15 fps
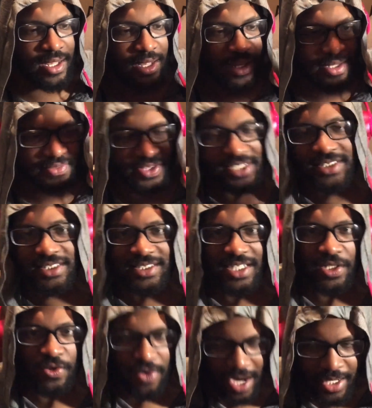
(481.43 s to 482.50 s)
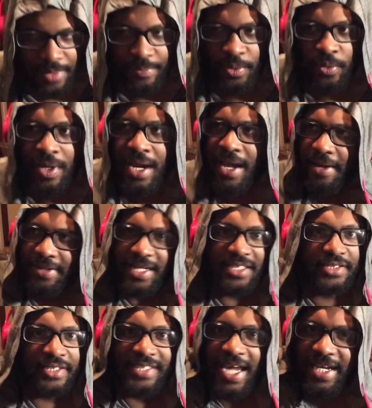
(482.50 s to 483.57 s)
this is incredible. And then she
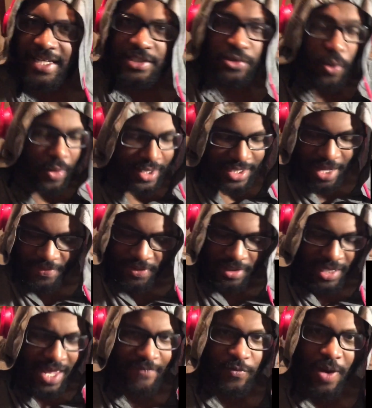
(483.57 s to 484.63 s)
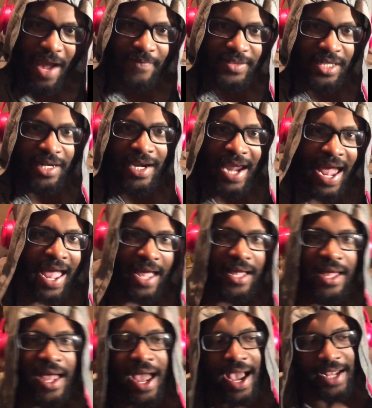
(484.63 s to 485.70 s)
take it to another level after that.
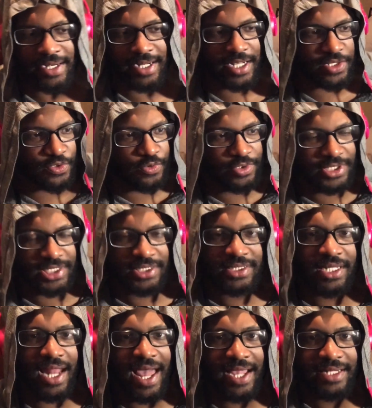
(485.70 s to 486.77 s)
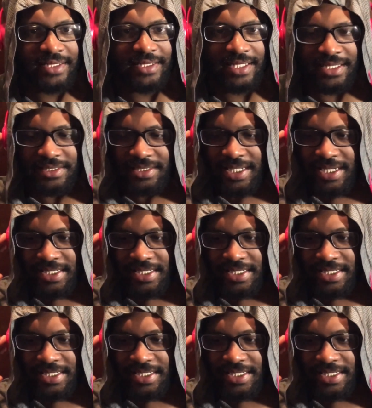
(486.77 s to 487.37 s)
And then you just like, this is